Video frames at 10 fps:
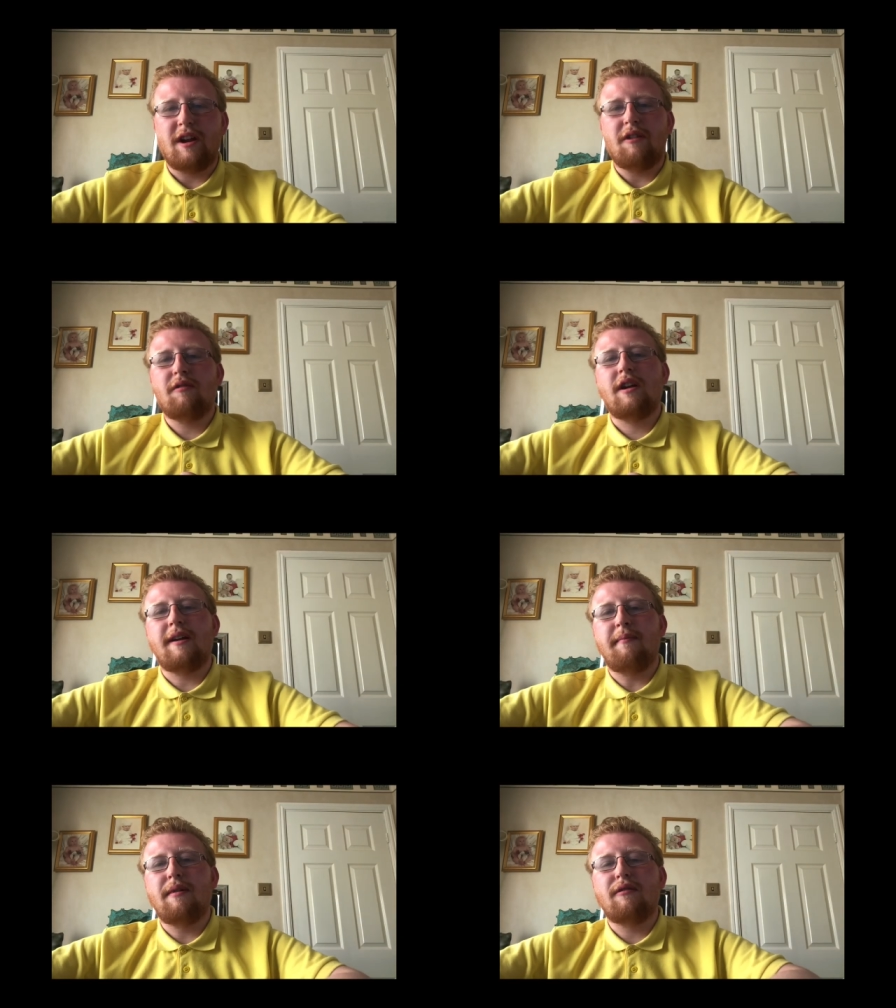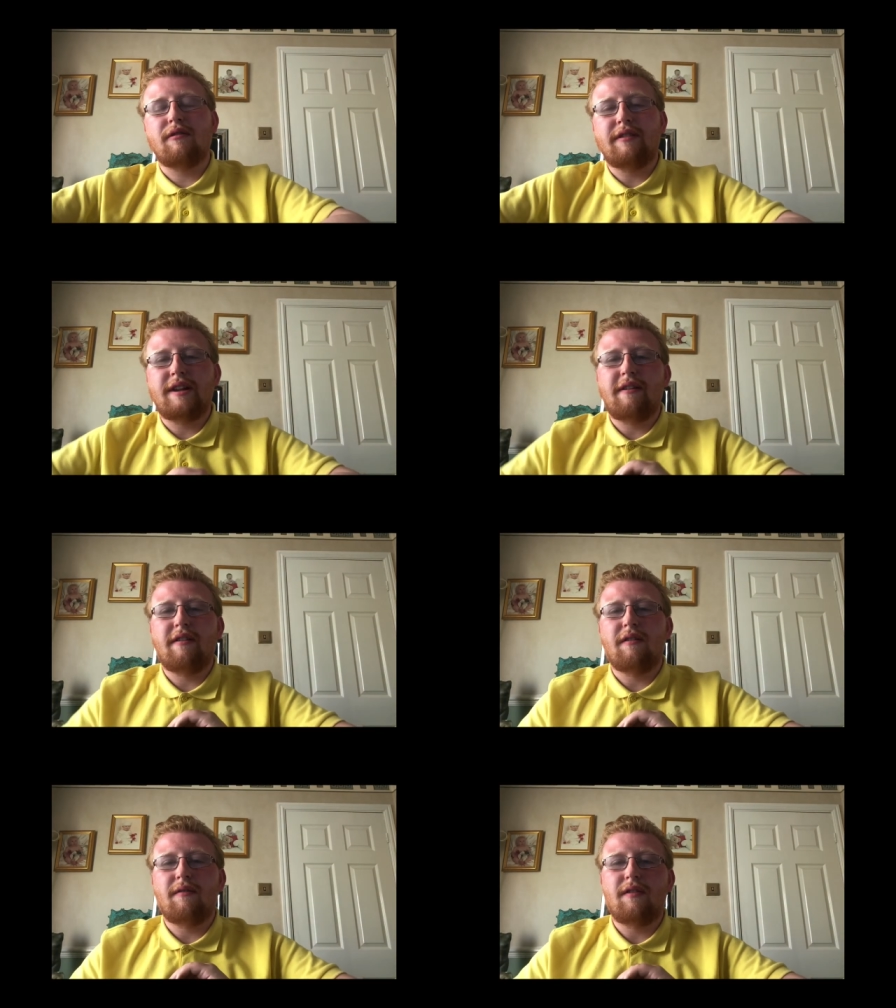Okay, milk or
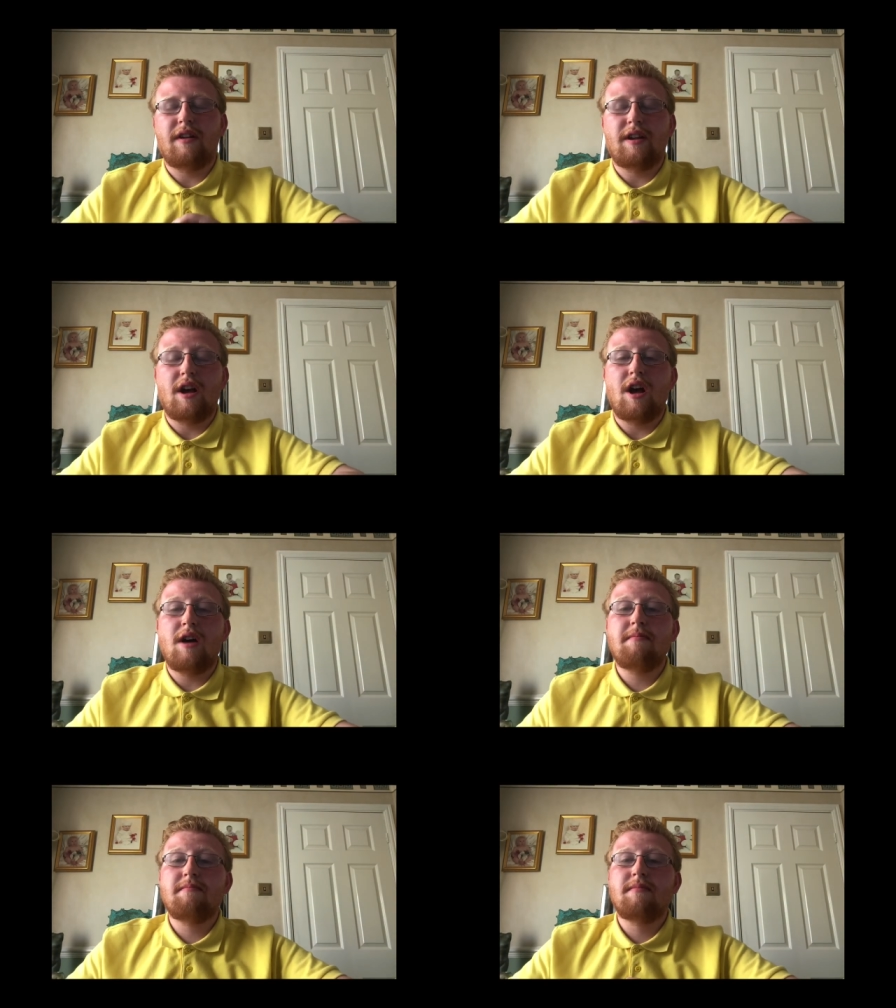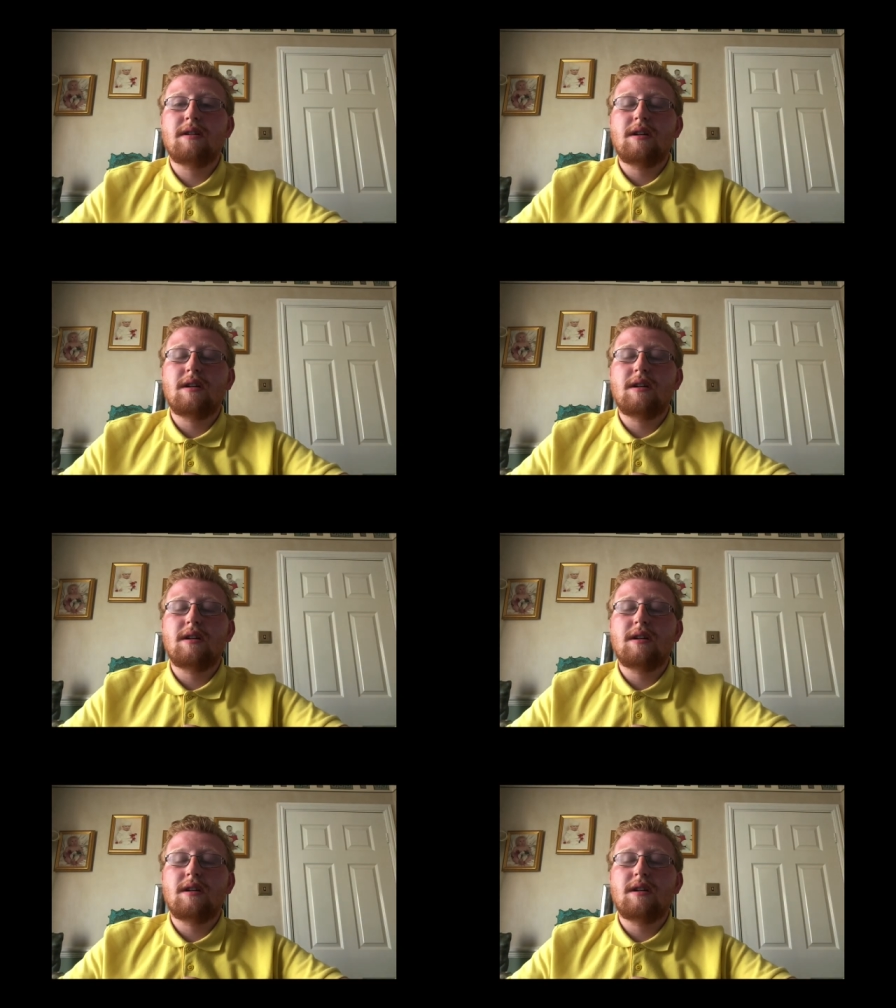cereal first. Um